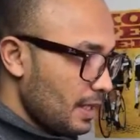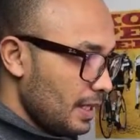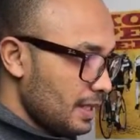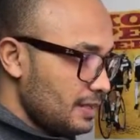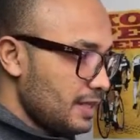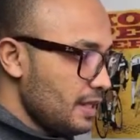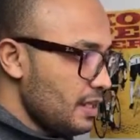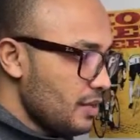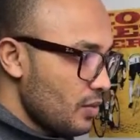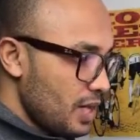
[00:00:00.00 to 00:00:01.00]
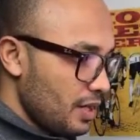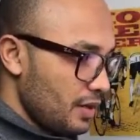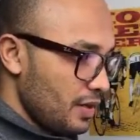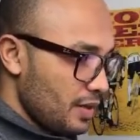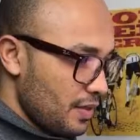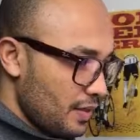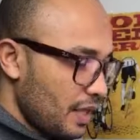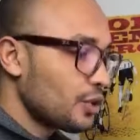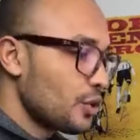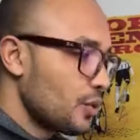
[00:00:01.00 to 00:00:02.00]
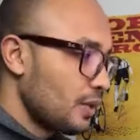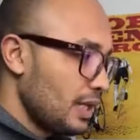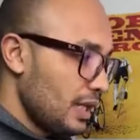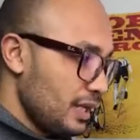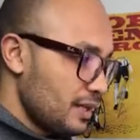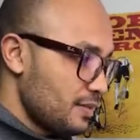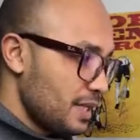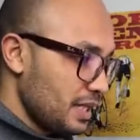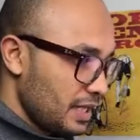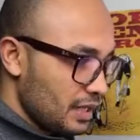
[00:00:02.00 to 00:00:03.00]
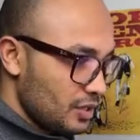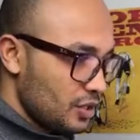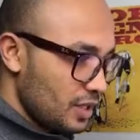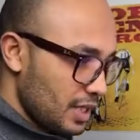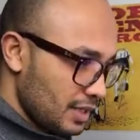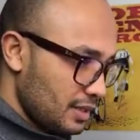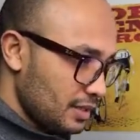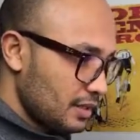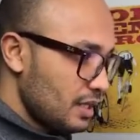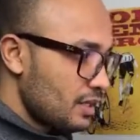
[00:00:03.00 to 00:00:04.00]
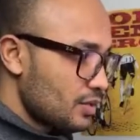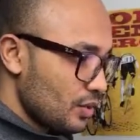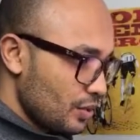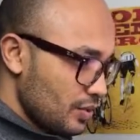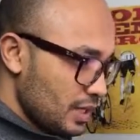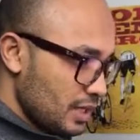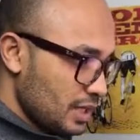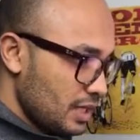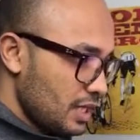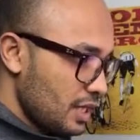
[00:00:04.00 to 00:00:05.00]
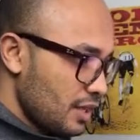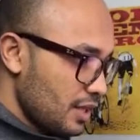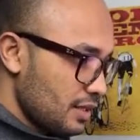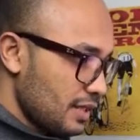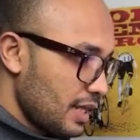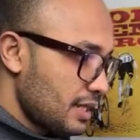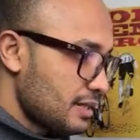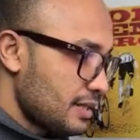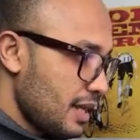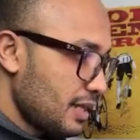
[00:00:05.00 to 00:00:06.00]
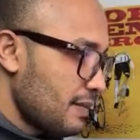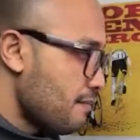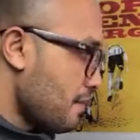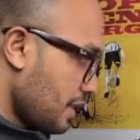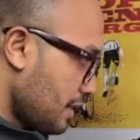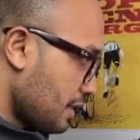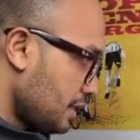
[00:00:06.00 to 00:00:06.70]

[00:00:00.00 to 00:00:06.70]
it's here where that hook is being initiated, so using this exact method.